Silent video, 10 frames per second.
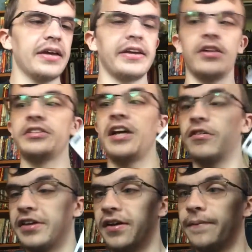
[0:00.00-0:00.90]

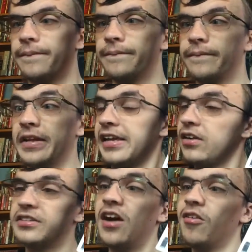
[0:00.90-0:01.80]
Killadelphia. And
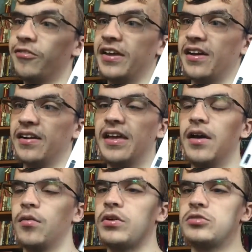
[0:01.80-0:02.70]
Killadelphia
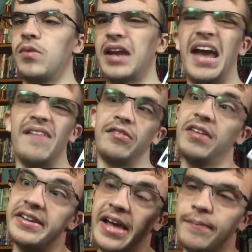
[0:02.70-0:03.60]
was one I haven't
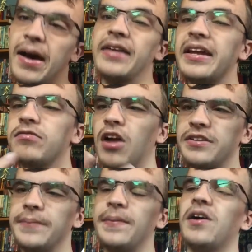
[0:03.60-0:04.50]
read yet, but I like
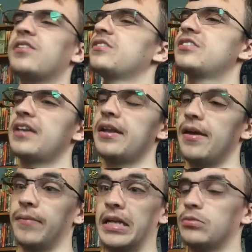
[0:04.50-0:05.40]
Rodney Barnes, and
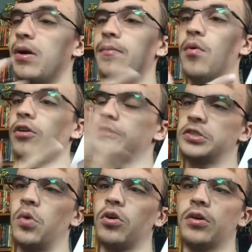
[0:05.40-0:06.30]
I just want more of his
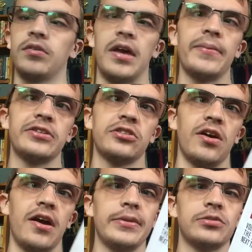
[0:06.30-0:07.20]
horror image
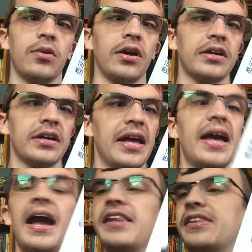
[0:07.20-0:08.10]
image work.
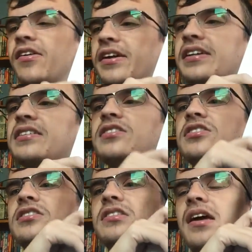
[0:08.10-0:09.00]
And there
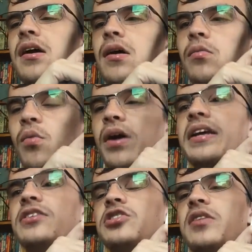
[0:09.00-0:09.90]
is one
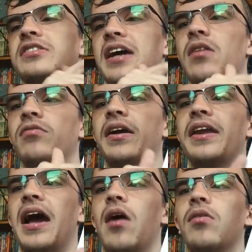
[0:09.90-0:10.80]
issue that's out right
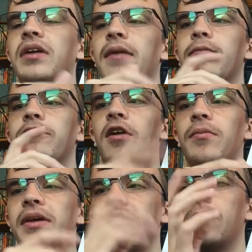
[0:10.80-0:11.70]
now that I'm far
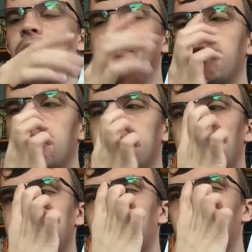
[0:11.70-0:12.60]
behind, I'm a little bit far
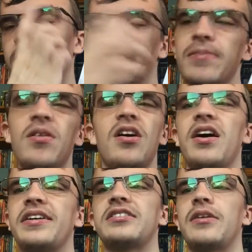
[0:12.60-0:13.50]
behind on, but it came out
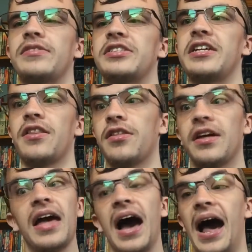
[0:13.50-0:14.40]
August 17th.
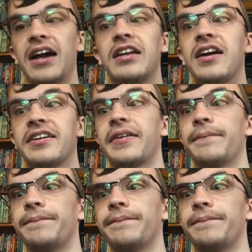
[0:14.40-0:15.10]
I got lucky.